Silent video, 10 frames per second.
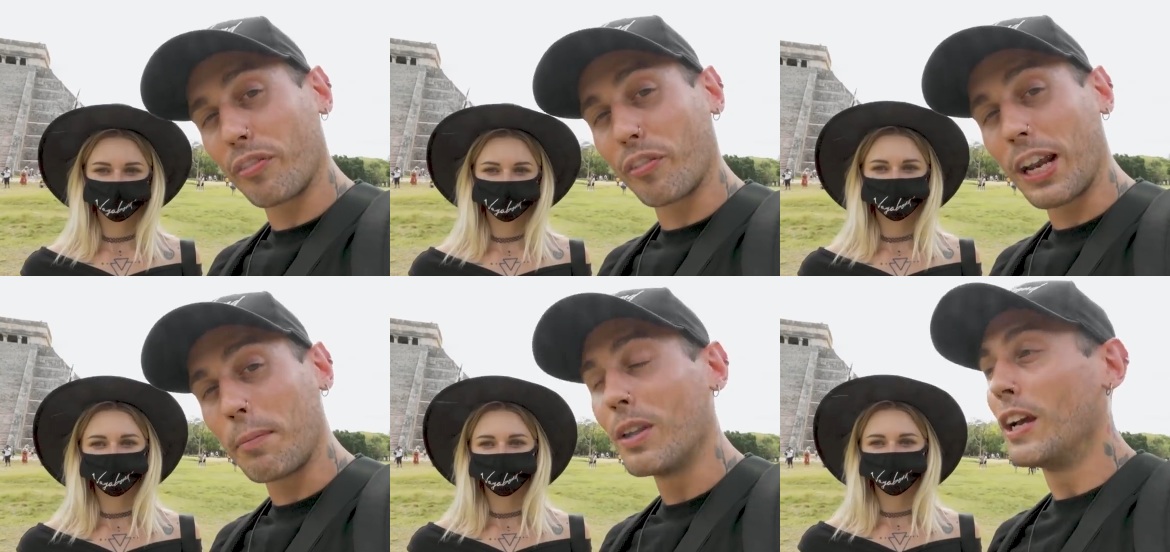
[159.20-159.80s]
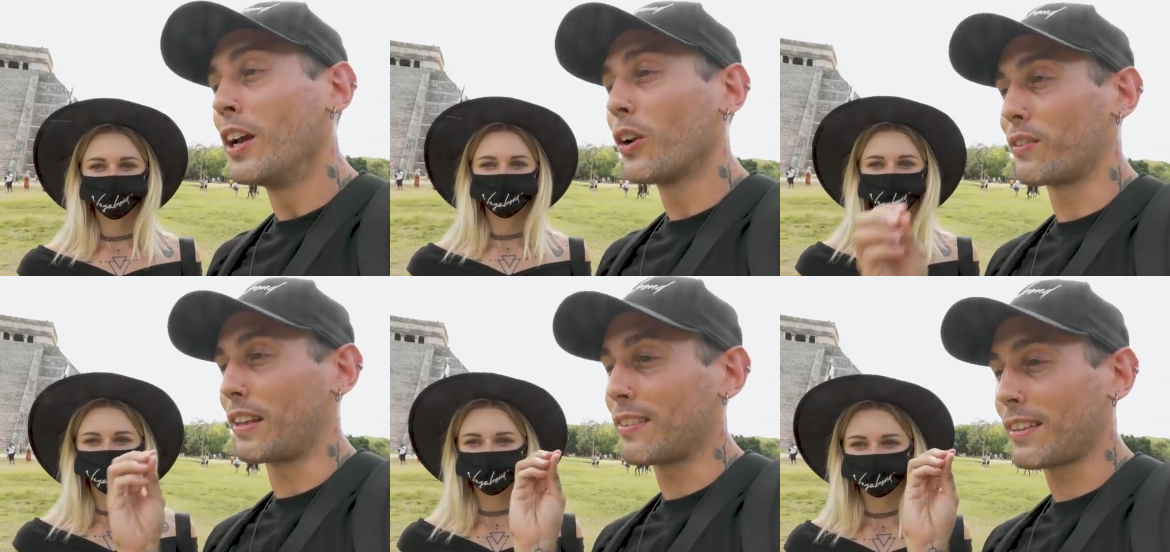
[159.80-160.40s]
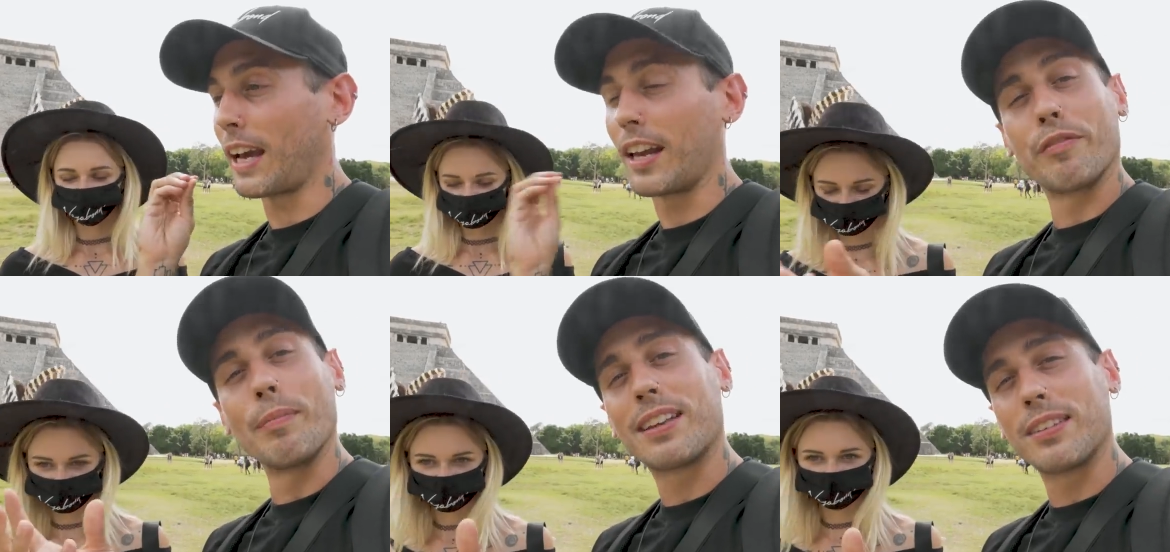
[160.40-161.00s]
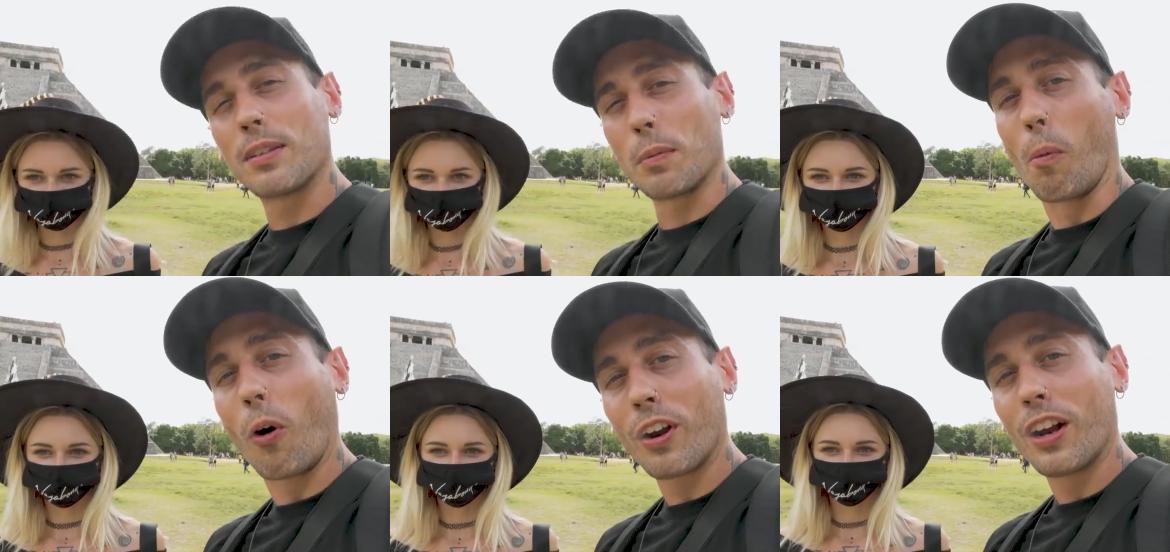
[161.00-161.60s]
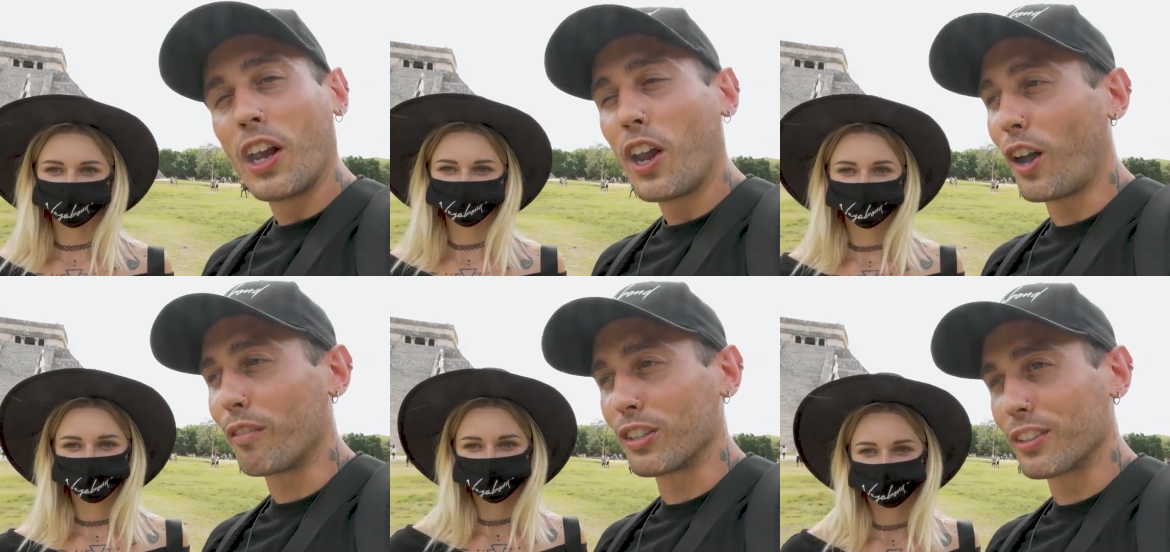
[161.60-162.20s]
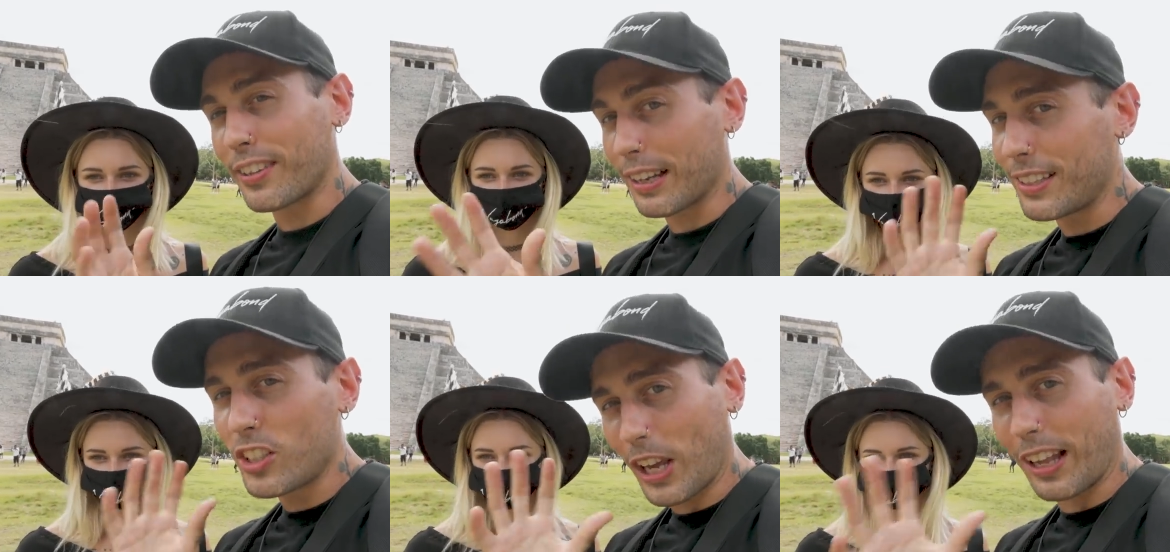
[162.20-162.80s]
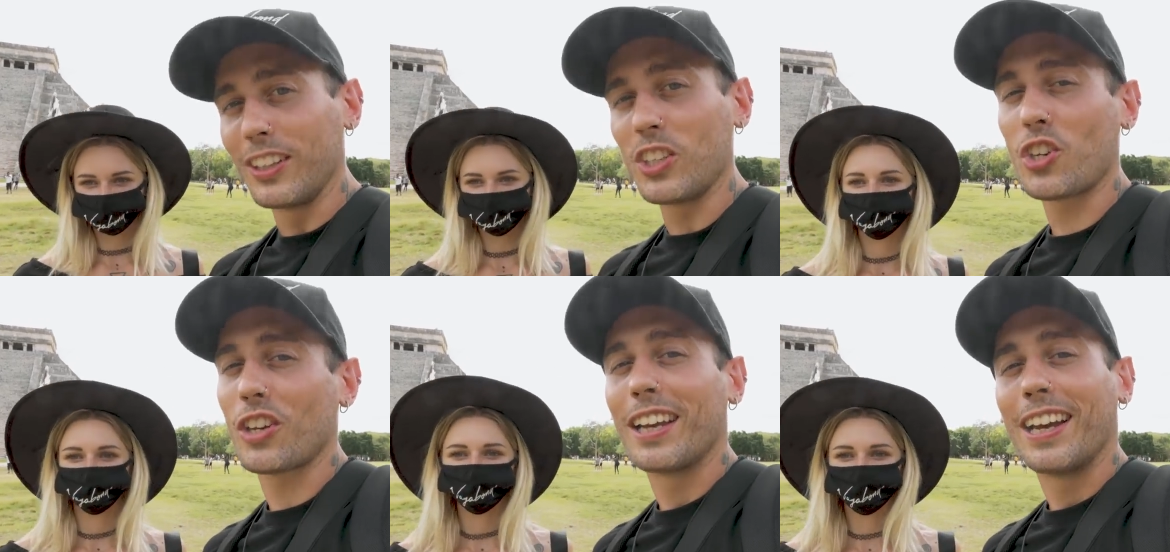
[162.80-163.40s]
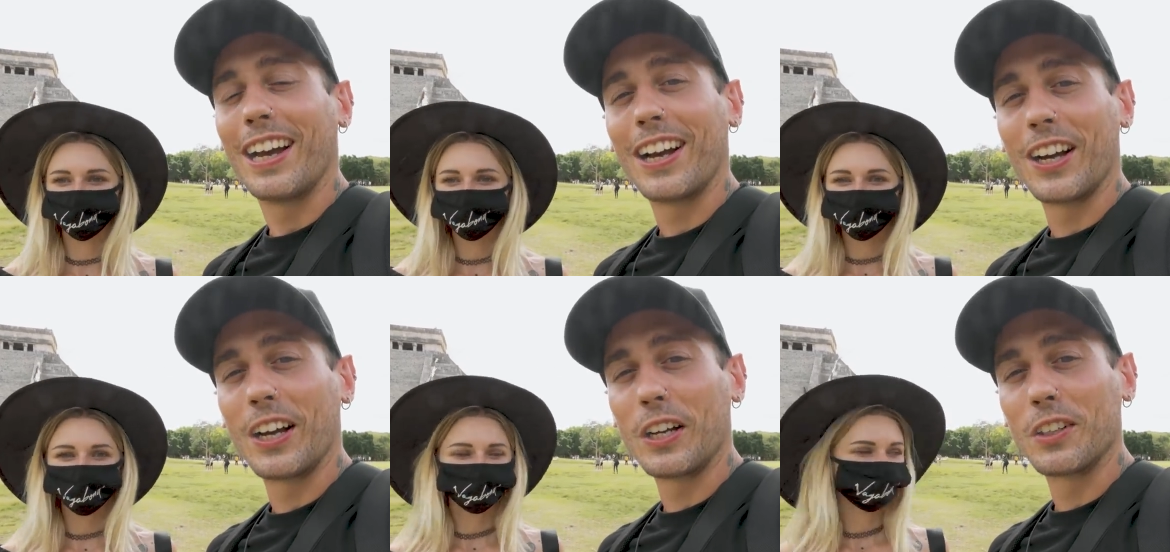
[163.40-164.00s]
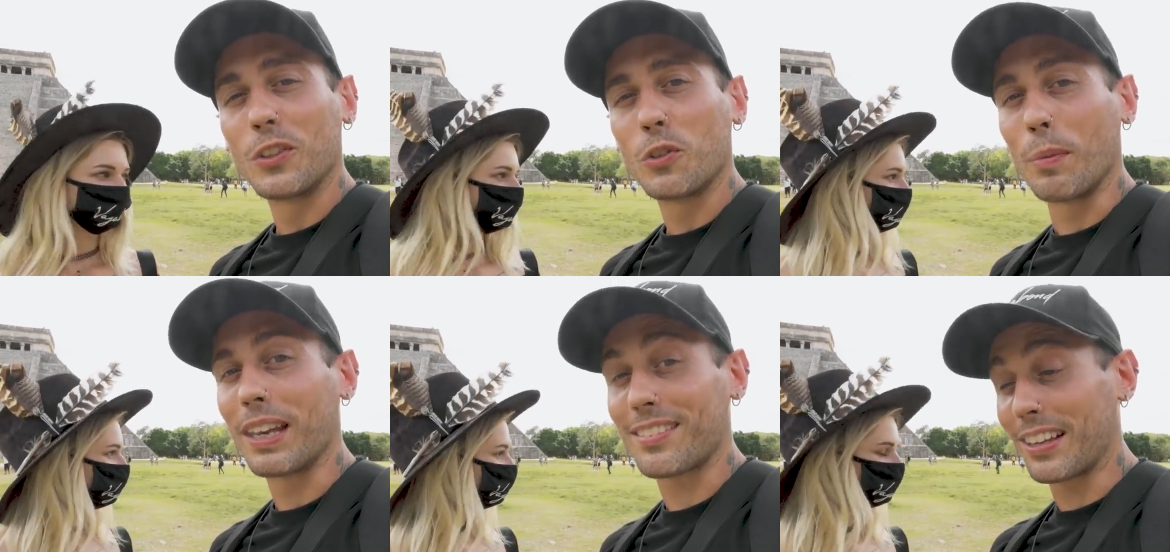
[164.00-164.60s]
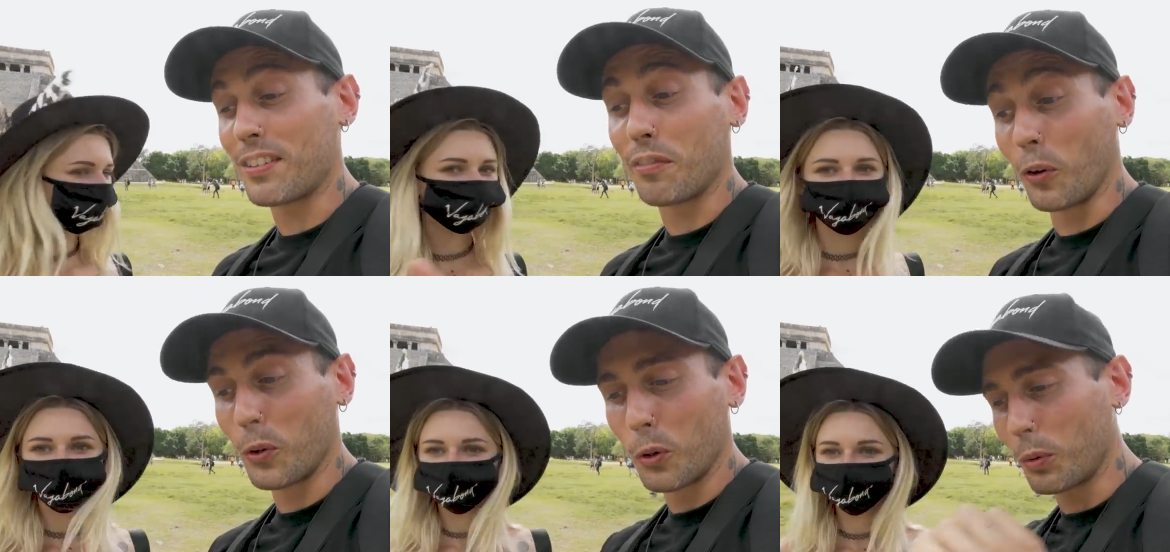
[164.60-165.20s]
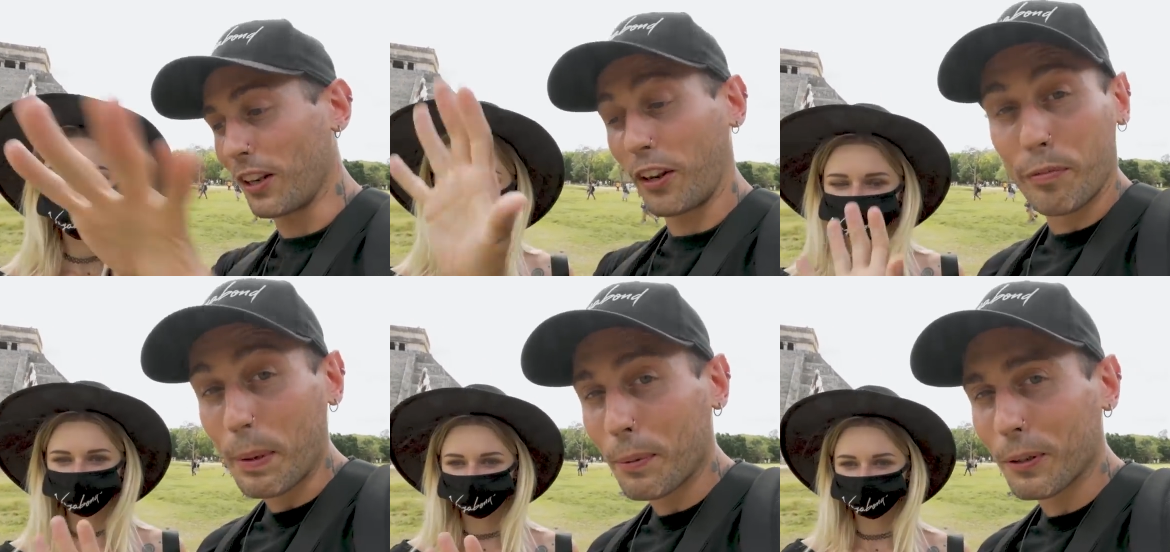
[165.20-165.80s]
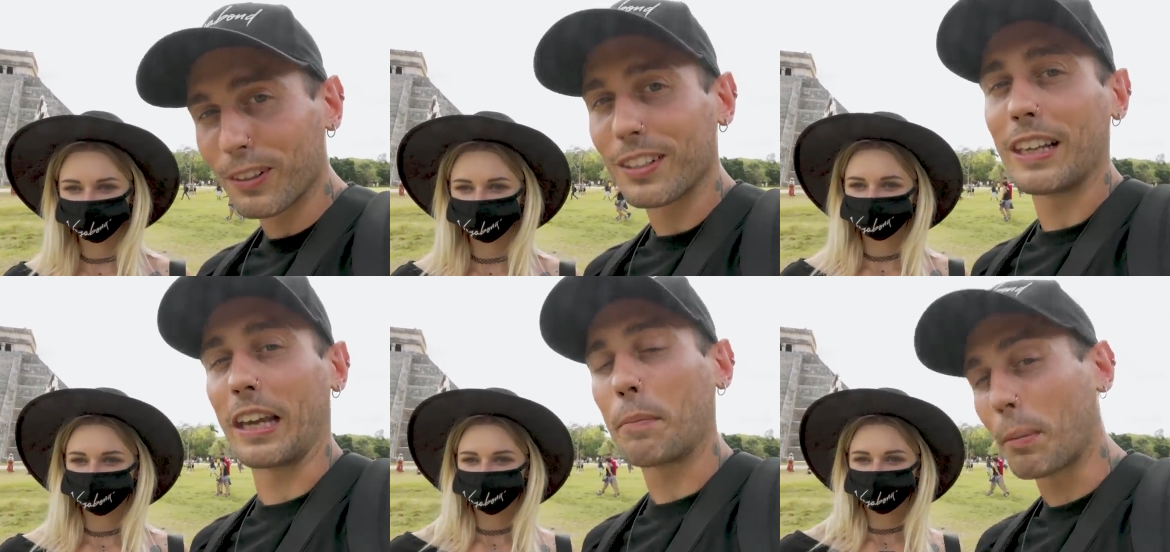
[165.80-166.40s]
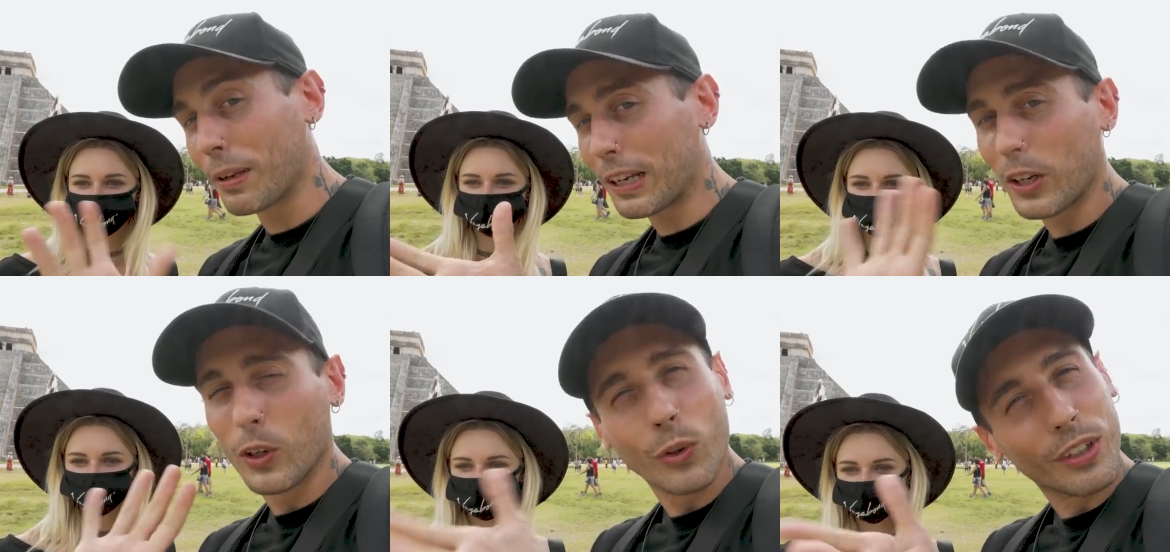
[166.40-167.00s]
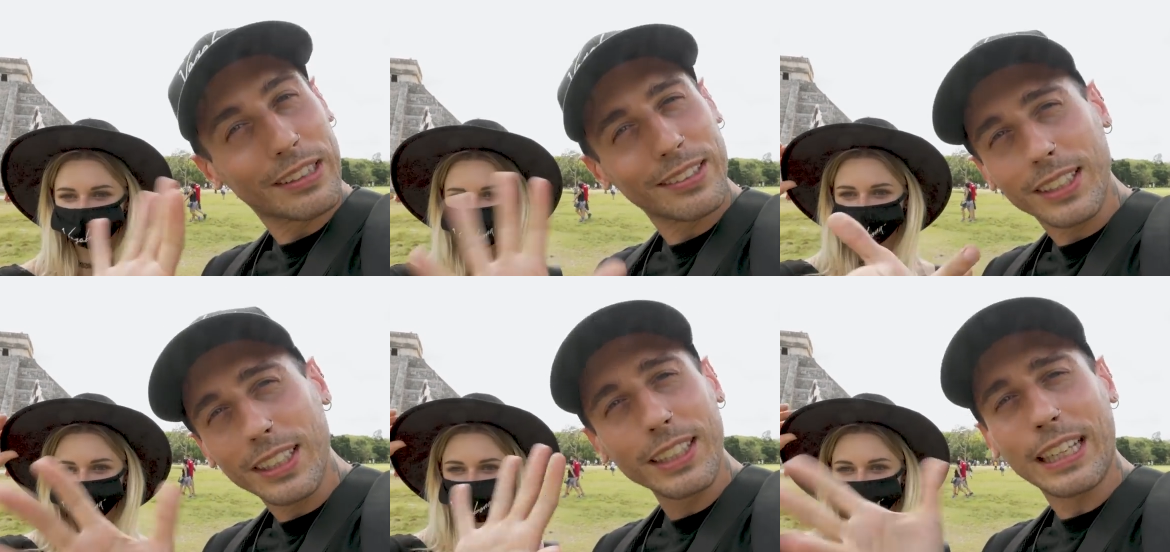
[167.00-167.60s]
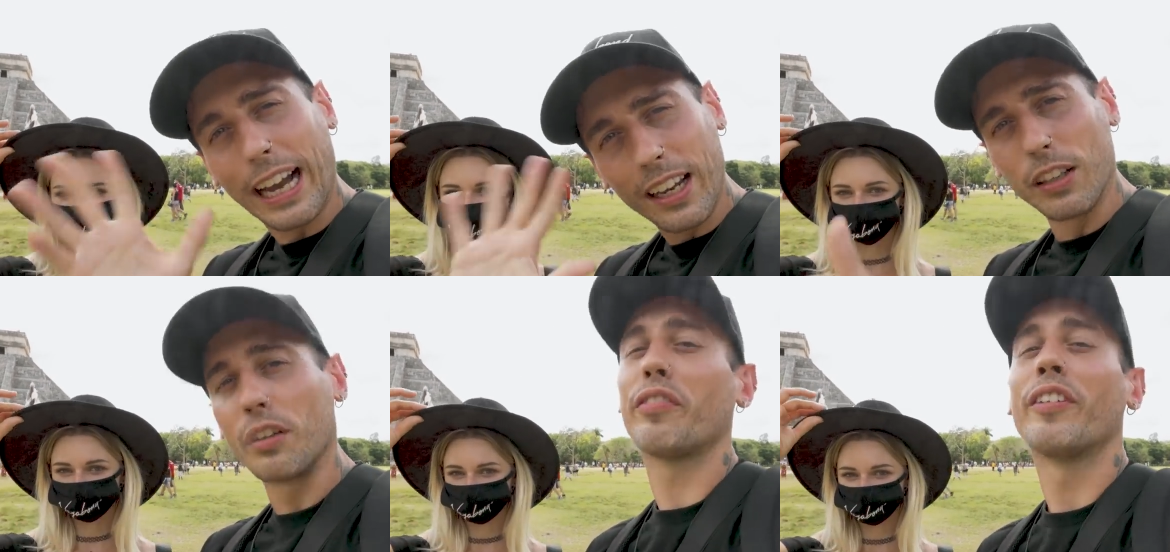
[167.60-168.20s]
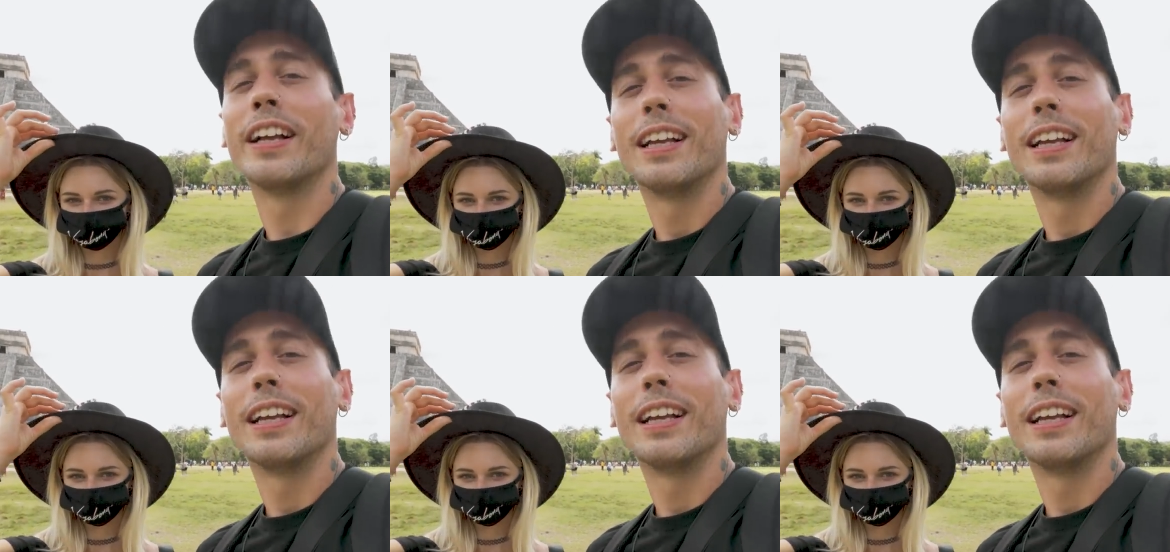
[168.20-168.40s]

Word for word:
Speaker 1: in the frame, because that kind of makes it more of a sexy challenge, uh, to make a sexy photo with a lot of people, like public nudity kind of.